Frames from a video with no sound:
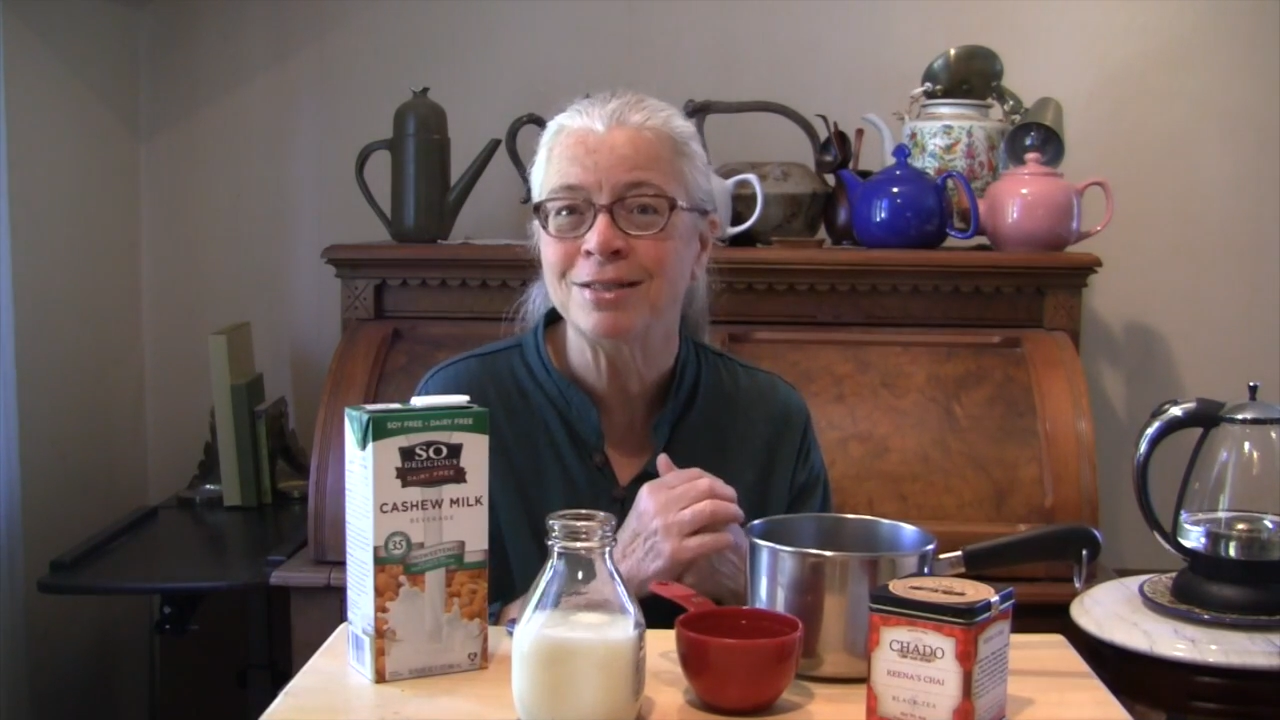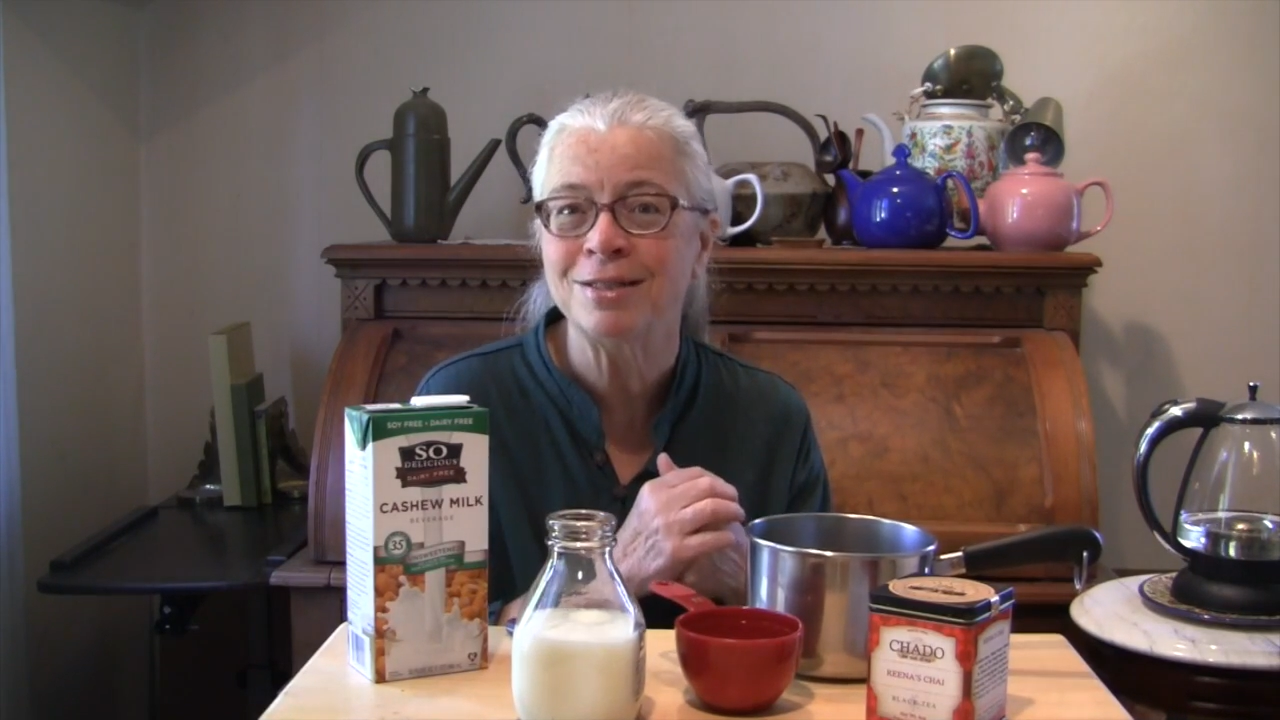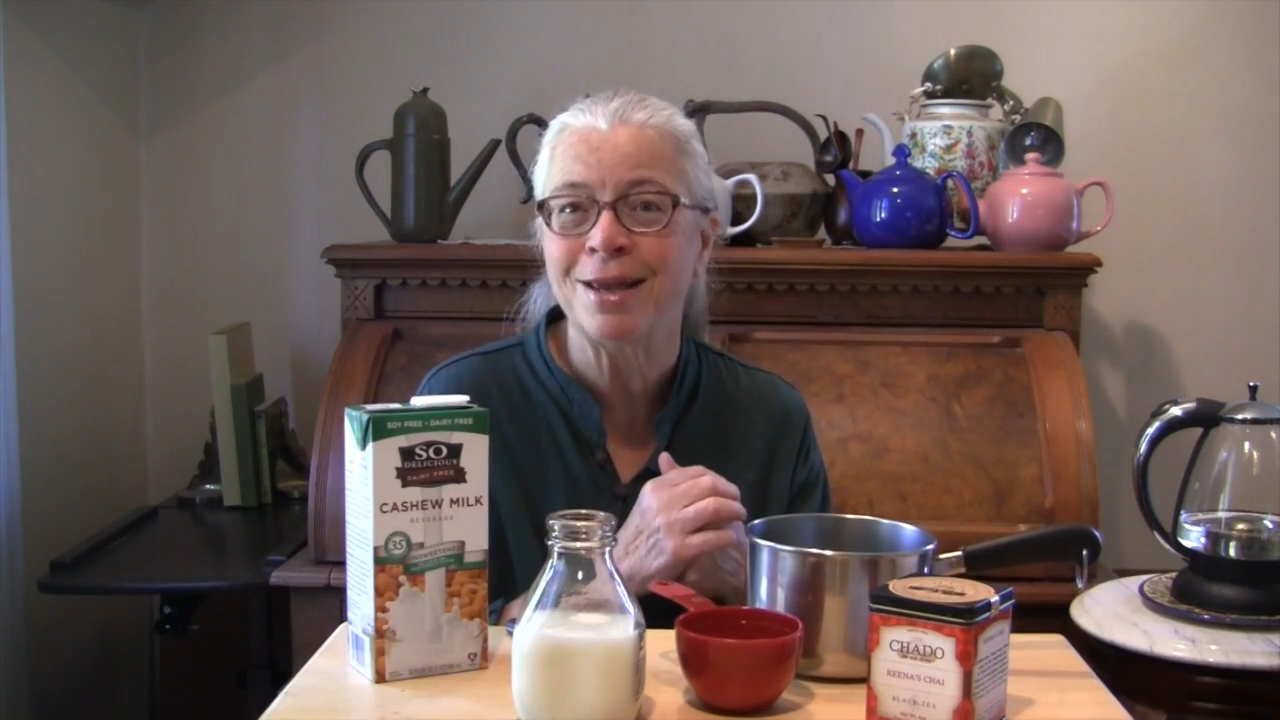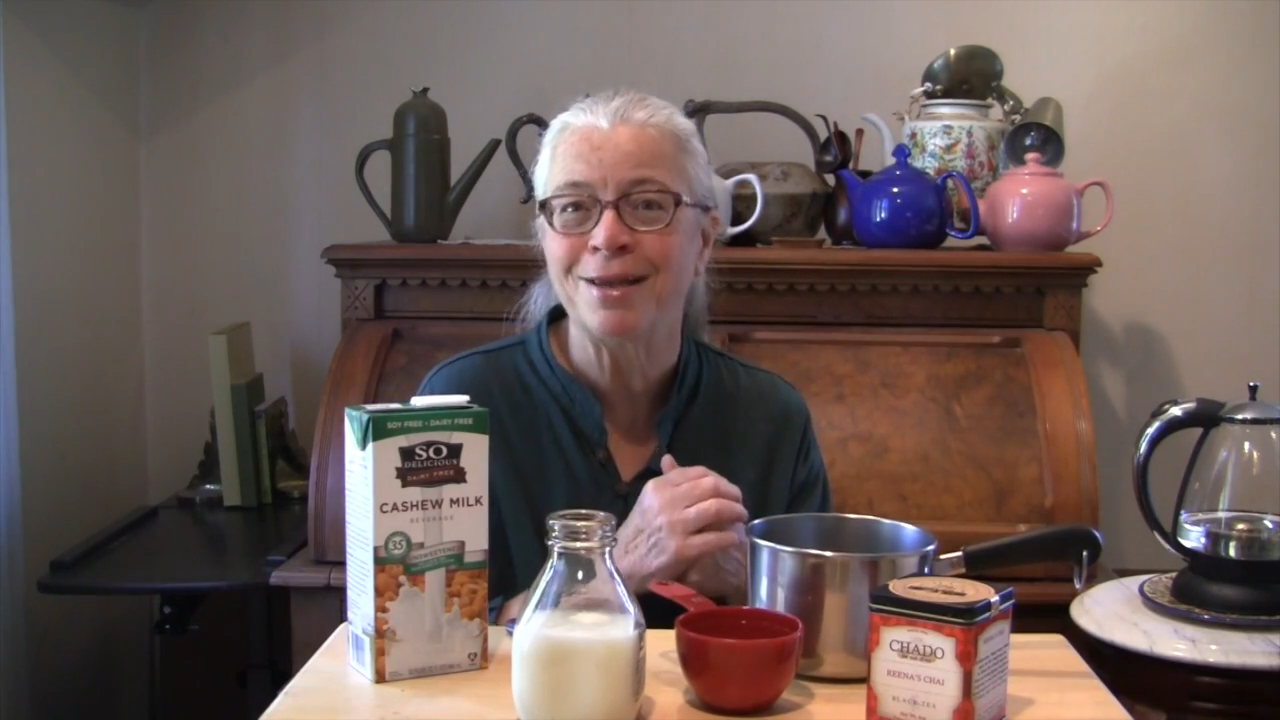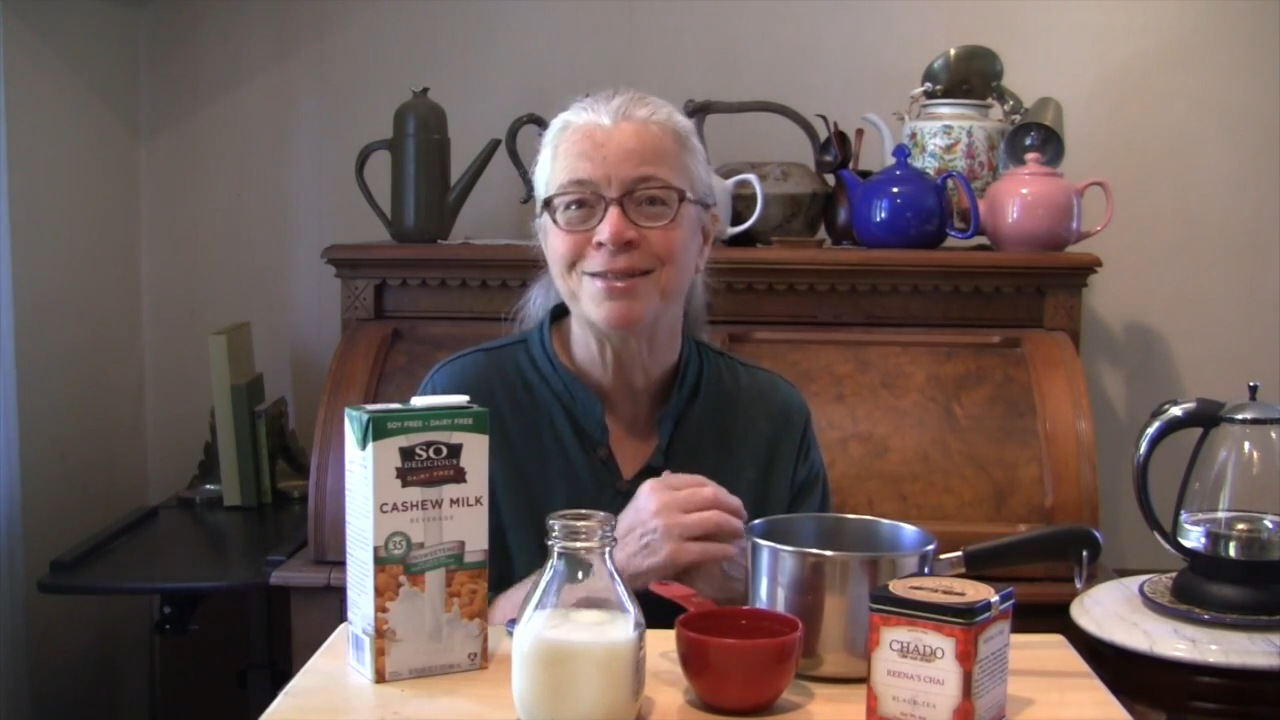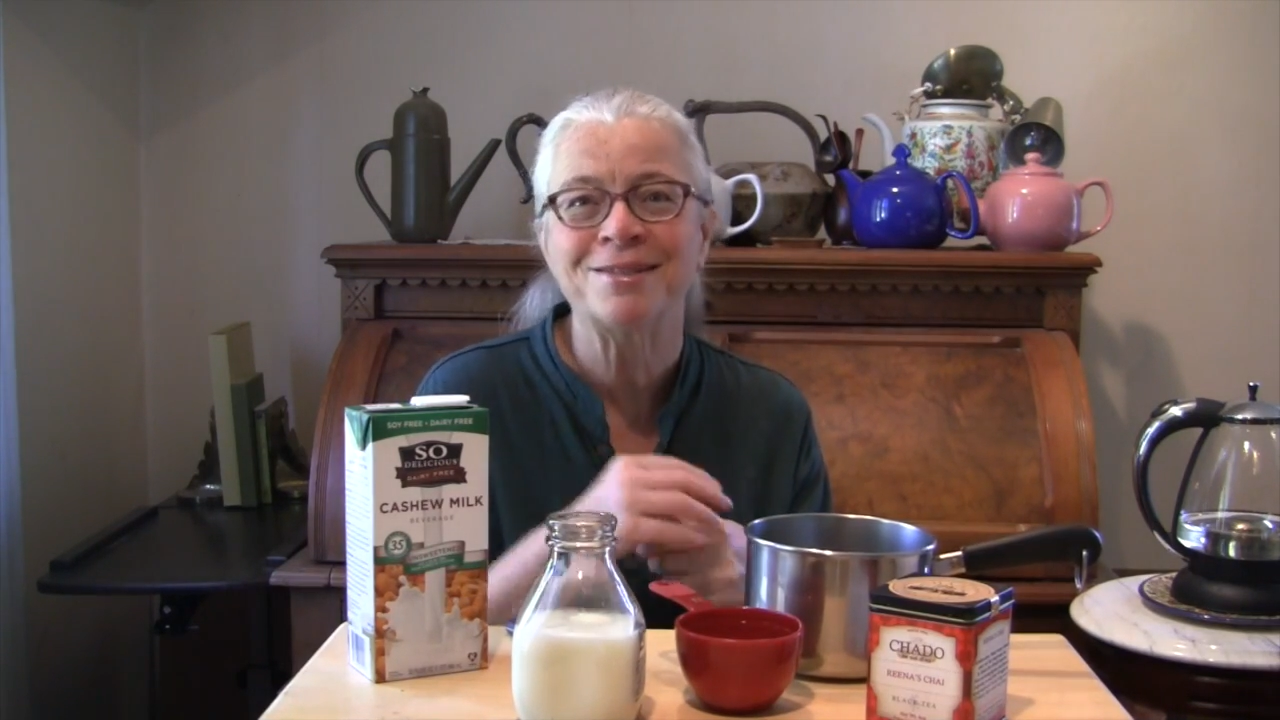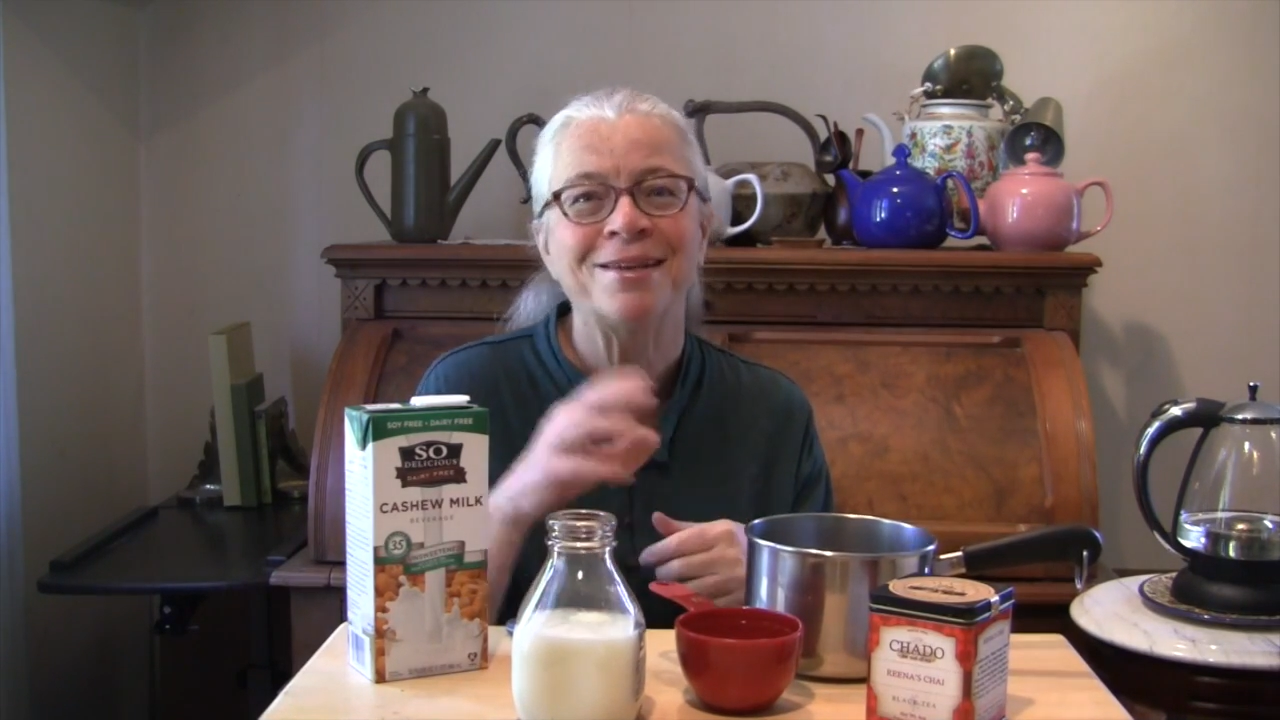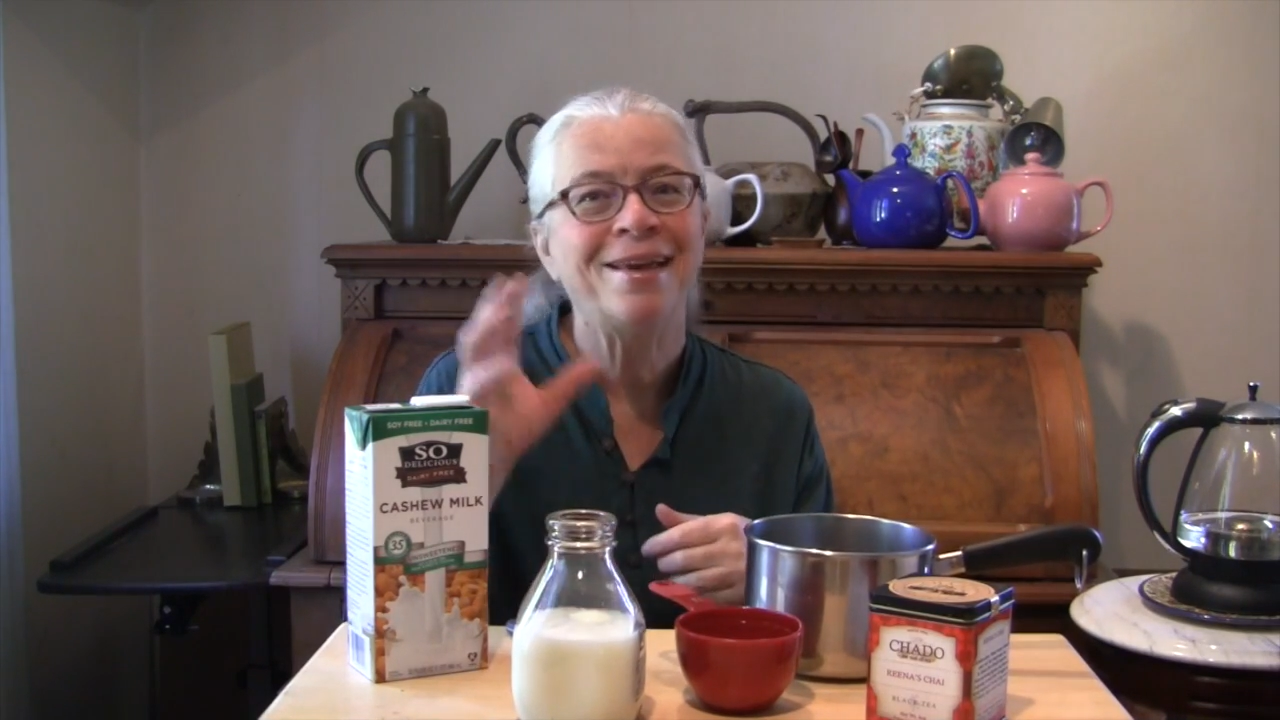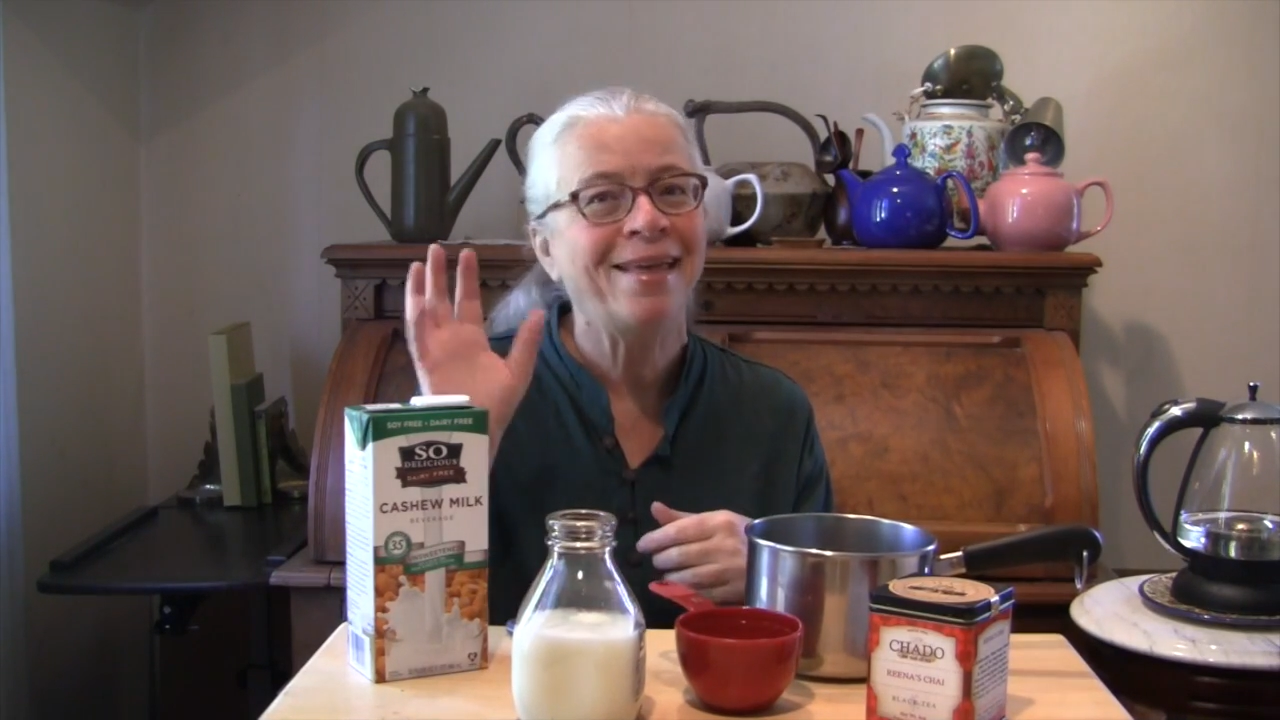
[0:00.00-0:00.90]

States.